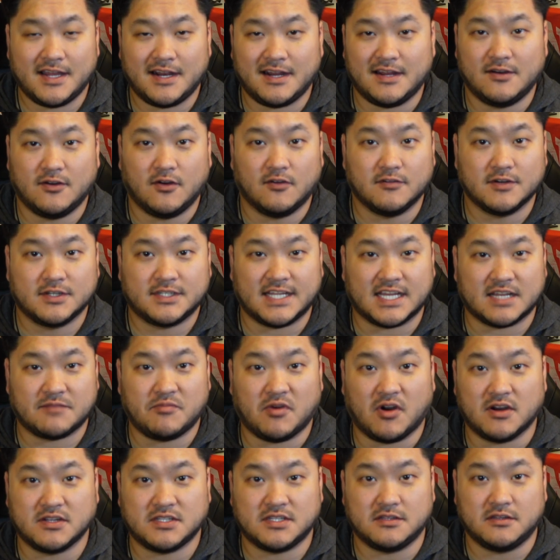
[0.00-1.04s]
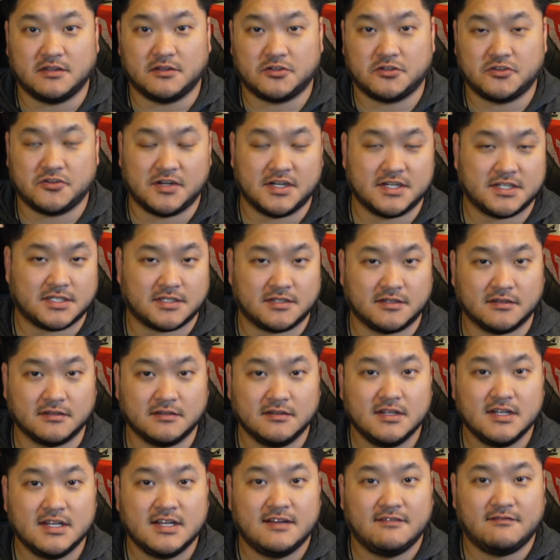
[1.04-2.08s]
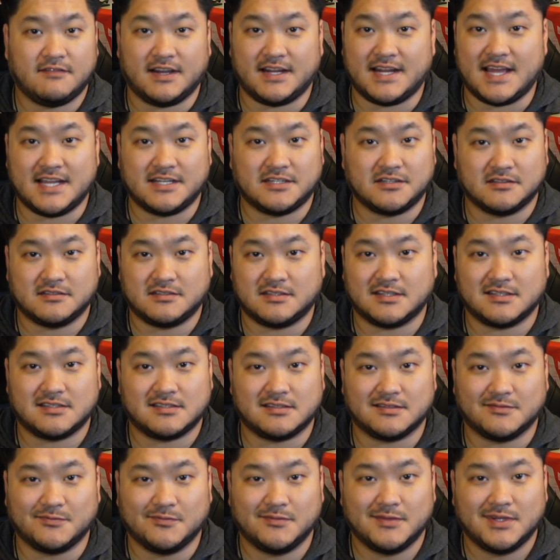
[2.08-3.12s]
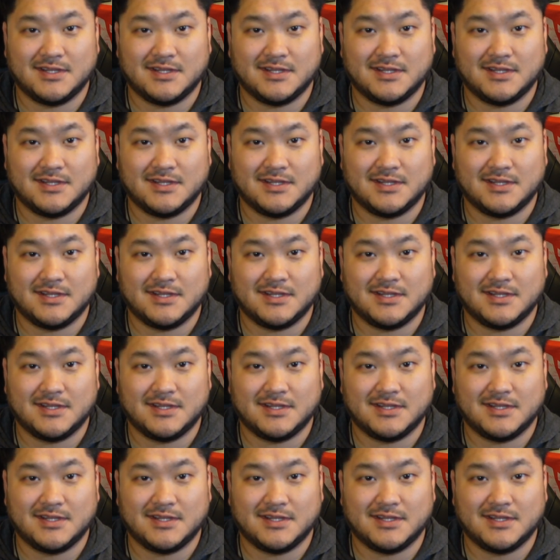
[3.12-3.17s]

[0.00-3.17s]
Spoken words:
and overtake parts of the traditional financial system.